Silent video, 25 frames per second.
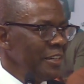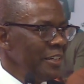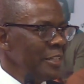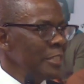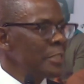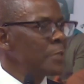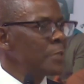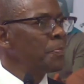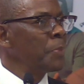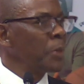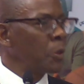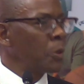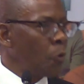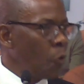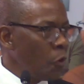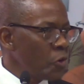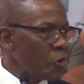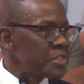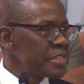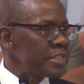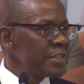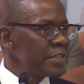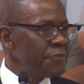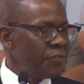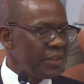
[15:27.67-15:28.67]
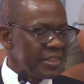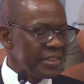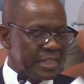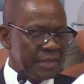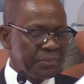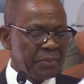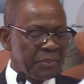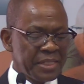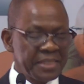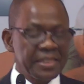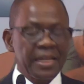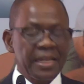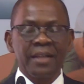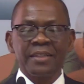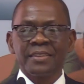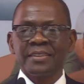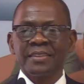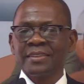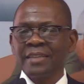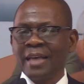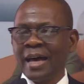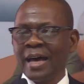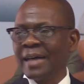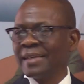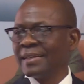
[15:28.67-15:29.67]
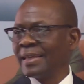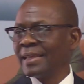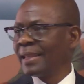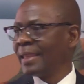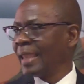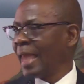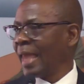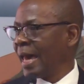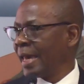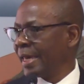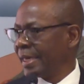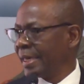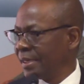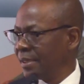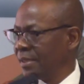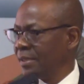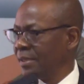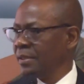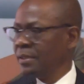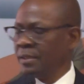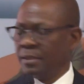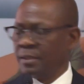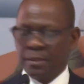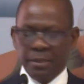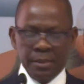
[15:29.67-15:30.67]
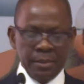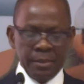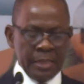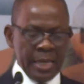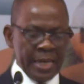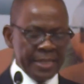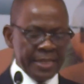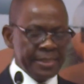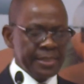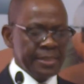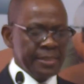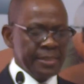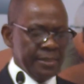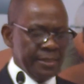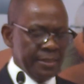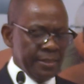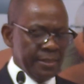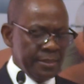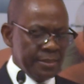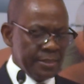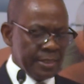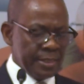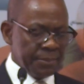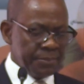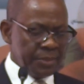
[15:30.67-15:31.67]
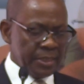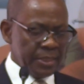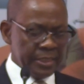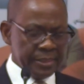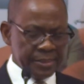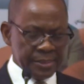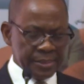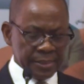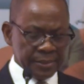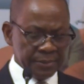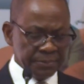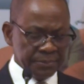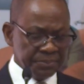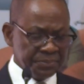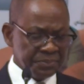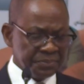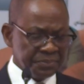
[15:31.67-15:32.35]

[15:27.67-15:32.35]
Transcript: It's because the fundamentals underline that stability.